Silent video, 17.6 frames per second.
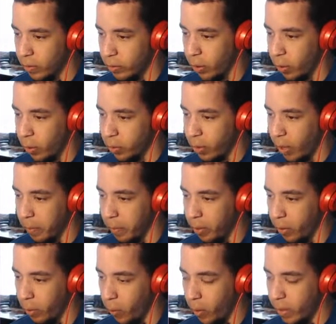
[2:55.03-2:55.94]
So,
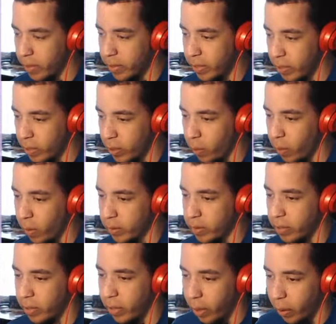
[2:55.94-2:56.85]
Domino, what is it you want
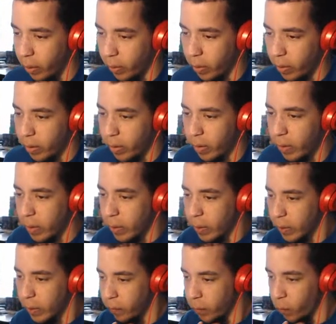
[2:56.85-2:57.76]
to know?
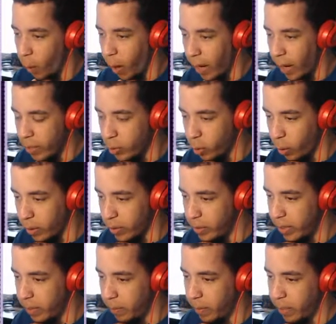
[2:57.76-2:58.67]
Why I
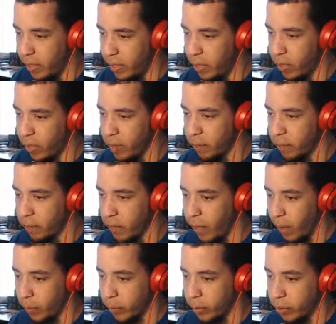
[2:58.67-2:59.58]
joined Team Meteor?
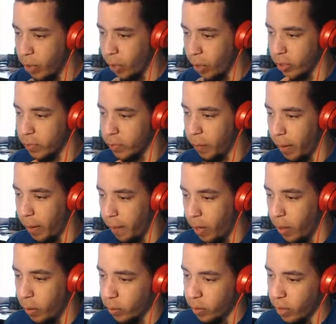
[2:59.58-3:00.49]
I was cursed by
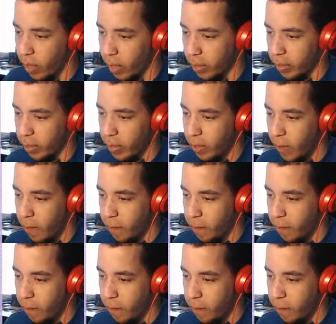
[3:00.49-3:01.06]
my own luck.